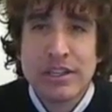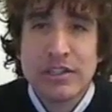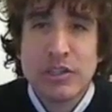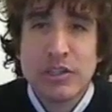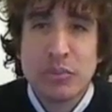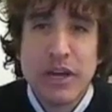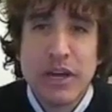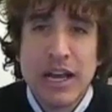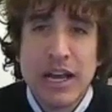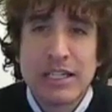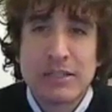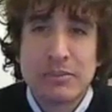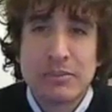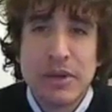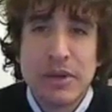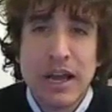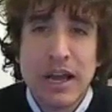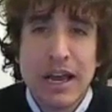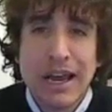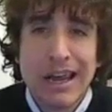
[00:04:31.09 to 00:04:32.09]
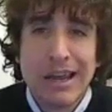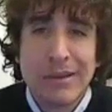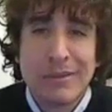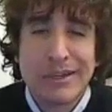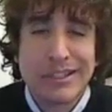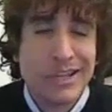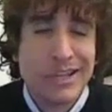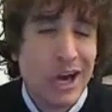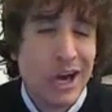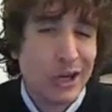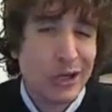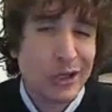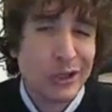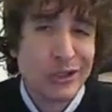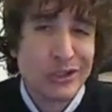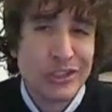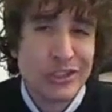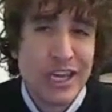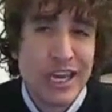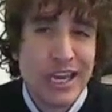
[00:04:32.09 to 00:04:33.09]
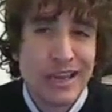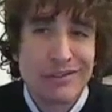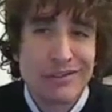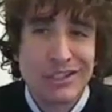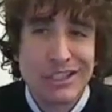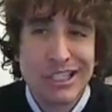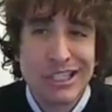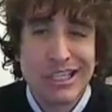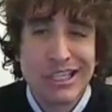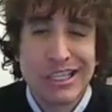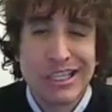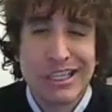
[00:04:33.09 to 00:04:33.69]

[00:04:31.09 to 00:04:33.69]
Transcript: You pass by McDonald's, KFC,